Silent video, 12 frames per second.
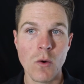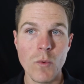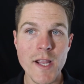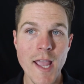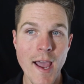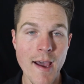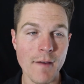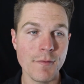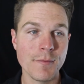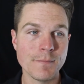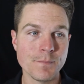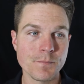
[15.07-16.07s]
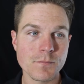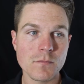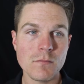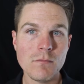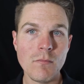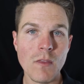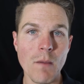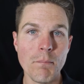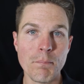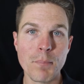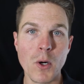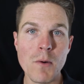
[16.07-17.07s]
We have
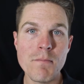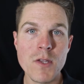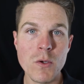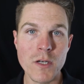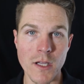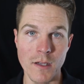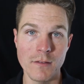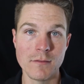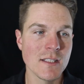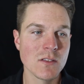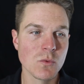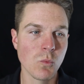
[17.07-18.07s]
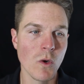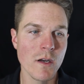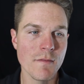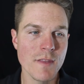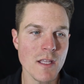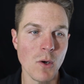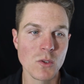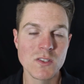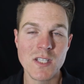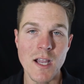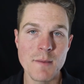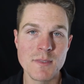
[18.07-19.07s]
Bermuda is one of the
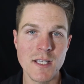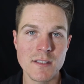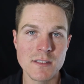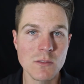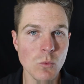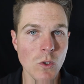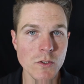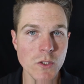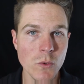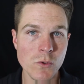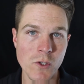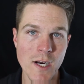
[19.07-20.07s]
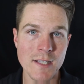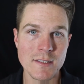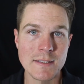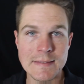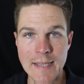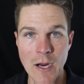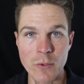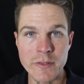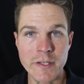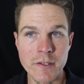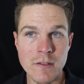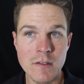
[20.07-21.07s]
most time-tested and well-known grasses
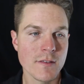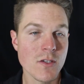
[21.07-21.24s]
out there.